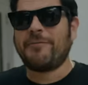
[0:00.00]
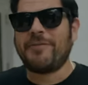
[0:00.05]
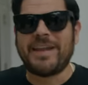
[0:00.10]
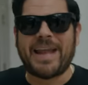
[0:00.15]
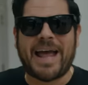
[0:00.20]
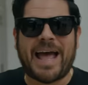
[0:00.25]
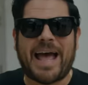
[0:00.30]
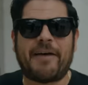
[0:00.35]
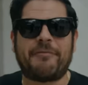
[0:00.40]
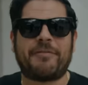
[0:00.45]
of
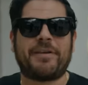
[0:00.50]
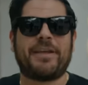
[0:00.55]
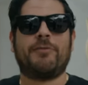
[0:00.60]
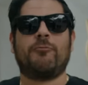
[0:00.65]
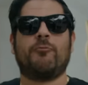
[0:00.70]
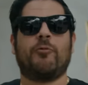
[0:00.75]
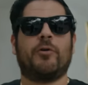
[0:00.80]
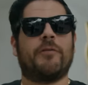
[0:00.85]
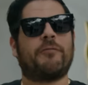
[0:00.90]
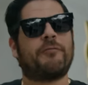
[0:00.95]
it
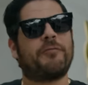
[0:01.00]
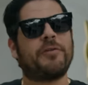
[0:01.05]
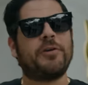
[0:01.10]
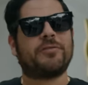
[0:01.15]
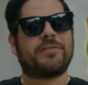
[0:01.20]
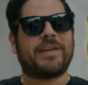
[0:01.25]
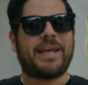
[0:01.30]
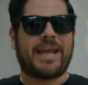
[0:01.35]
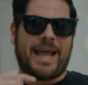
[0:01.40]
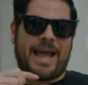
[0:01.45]
having where it
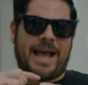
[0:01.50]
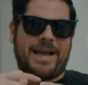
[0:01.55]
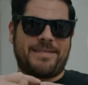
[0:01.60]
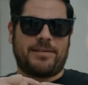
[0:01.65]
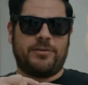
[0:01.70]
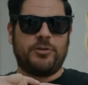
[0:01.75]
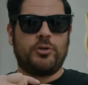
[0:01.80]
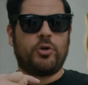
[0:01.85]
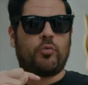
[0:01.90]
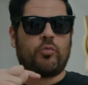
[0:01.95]
feels like it
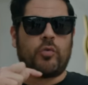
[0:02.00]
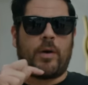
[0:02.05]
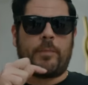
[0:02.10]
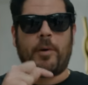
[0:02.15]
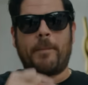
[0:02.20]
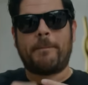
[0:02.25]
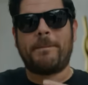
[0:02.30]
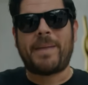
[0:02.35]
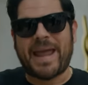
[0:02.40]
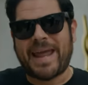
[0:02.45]
has a little
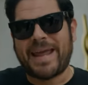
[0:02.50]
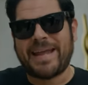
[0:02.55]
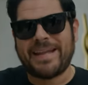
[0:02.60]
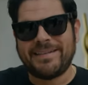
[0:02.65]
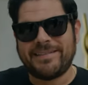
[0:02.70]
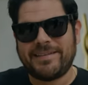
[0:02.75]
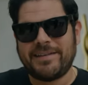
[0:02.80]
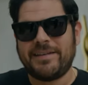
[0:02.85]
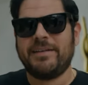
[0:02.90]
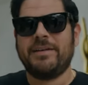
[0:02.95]
rubber
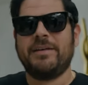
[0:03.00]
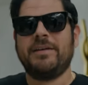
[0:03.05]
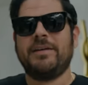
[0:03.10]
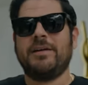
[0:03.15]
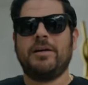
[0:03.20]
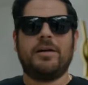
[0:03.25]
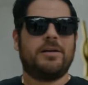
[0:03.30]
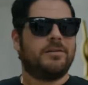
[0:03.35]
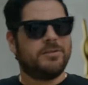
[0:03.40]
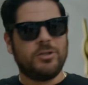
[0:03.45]
band,
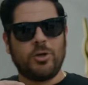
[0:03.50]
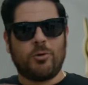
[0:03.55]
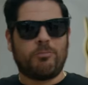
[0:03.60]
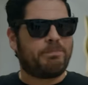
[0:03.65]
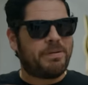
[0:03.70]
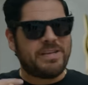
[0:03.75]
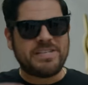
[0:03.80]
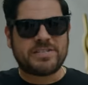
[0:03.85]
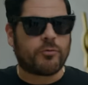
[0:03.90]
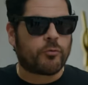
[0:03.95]
little
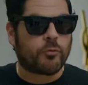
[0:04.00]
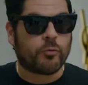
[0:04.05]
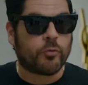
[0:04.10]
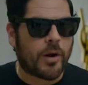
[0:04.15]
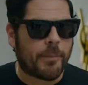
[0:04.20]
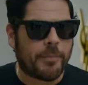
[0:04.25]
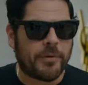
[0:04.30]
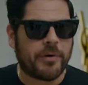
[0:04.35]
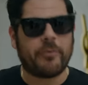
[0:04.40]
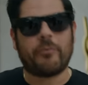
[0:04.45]
piece of
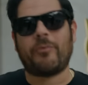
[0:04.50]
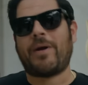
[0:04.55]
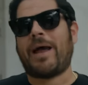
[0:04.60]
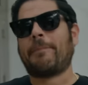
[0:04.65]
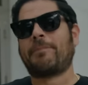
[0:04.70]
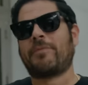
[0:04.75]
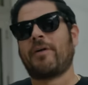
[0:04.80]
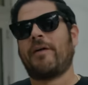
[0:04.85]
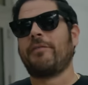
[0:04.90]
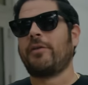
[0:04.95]
rubber
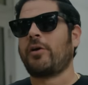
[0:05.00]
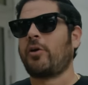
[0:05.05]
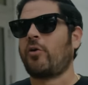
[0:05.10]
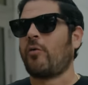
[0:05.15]
wrapped on the